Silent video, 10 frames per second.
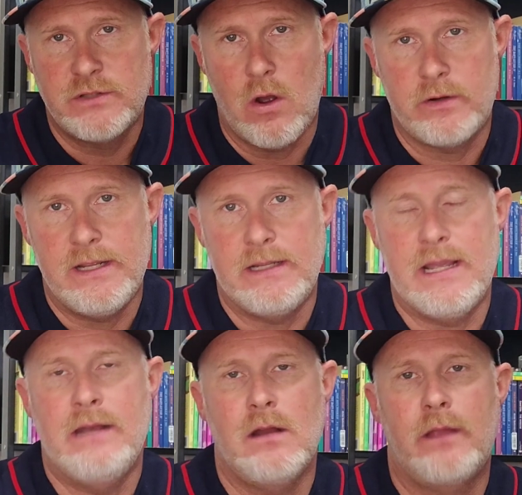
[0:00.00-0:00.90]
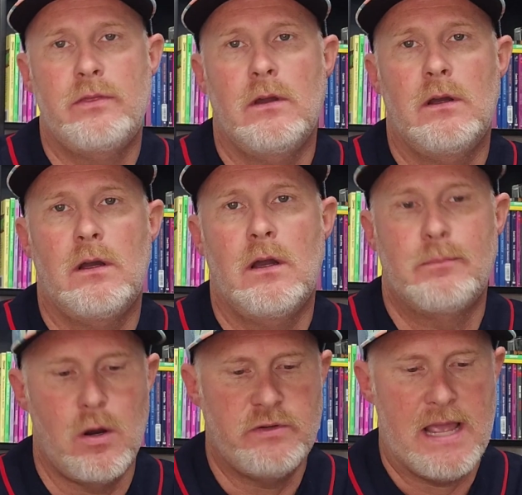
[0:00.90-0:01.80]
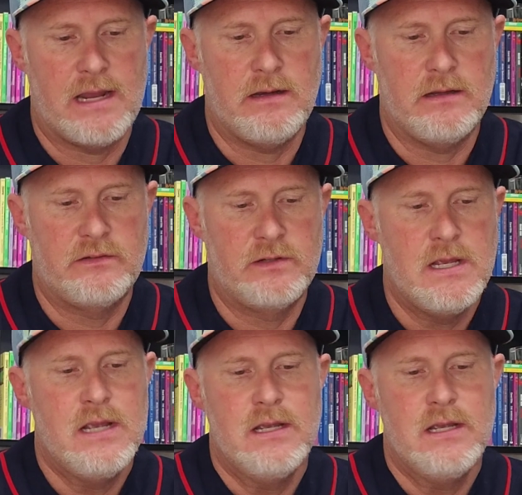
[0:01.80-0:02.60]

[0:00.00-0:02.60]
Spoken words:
talking and not the protagonist.